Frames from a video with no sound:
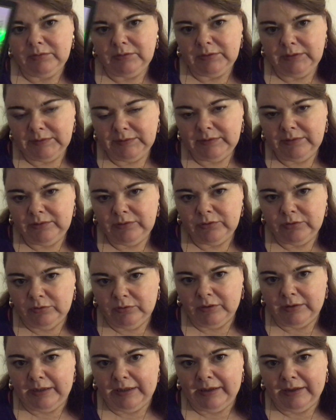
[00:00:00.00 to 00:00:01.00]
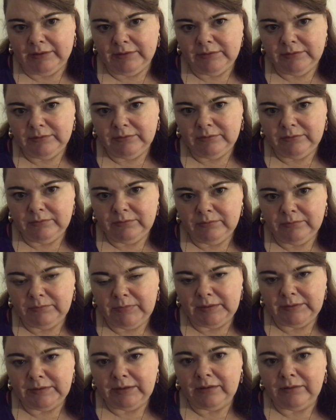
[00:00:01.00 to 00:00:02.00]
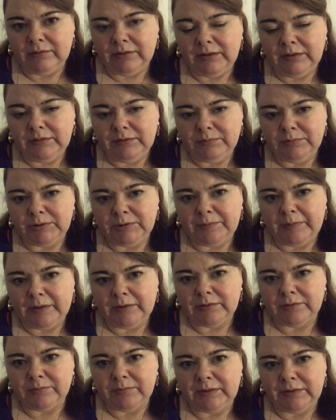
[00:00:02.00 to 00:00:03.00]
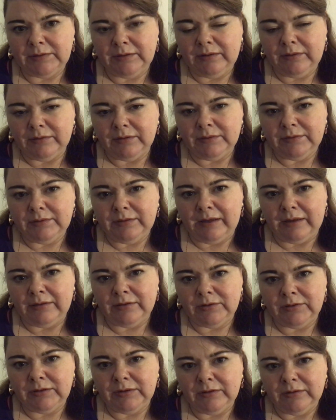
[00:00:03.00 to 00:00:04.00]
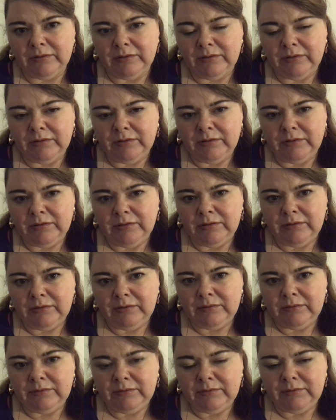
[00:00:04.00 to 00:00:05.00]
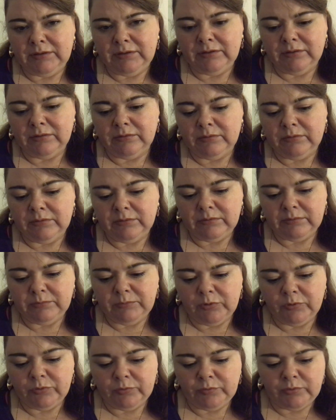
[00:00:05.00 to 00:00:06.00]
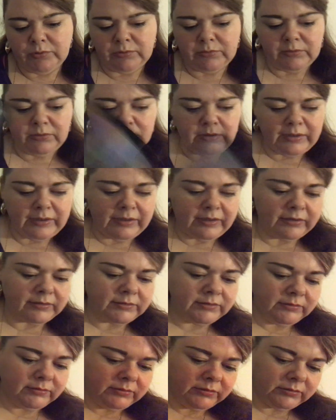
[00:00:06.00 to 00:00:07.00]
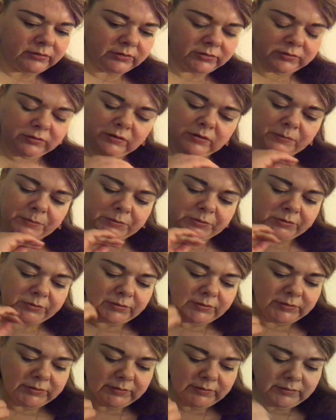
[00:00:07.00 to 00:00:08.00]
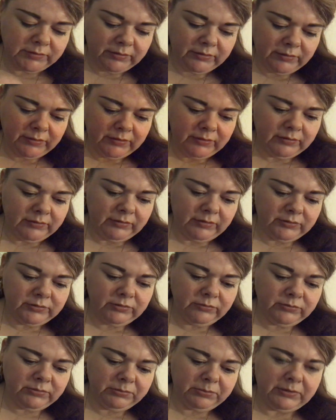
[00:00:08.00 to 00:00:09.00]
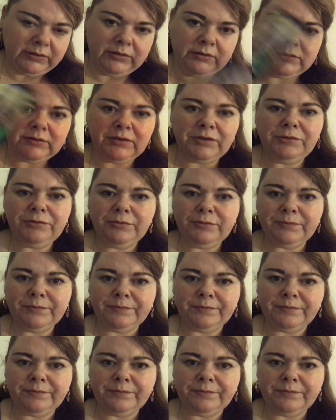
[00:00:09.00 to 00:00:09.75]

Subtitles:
continue to look ahead. Maintain this perspective, maintain this energy. You know, look forward, look ahead, because you've got opportunities, and don't deplete yourself.